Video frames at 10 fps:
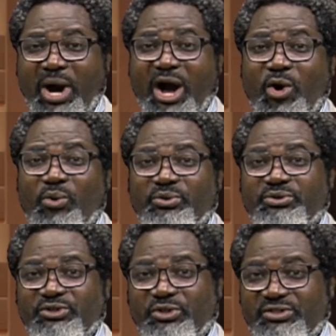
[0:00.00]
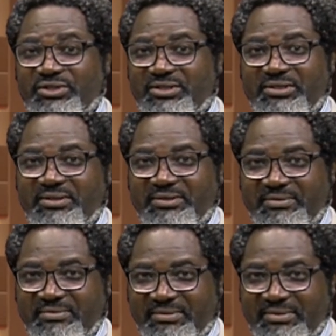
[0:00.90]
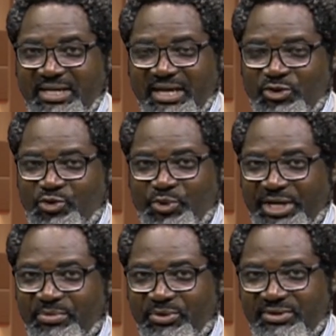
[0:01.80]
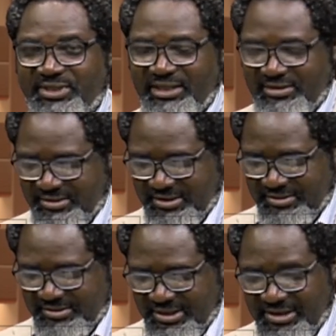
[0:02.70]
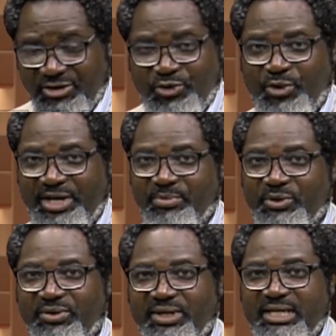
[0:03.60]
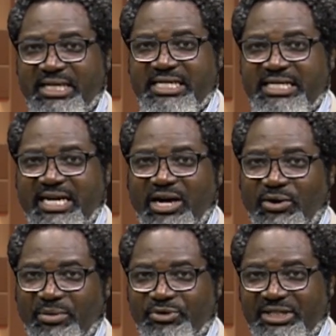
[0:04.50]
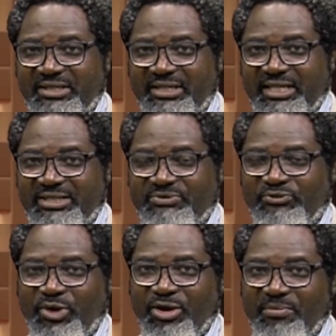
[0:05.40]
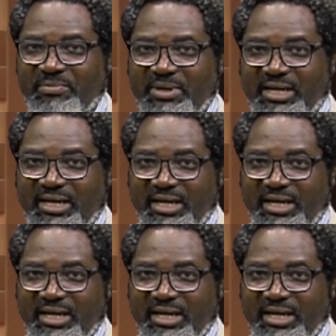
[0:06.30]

Wow, just incredible statistics, incredible. Now, I'm reading this from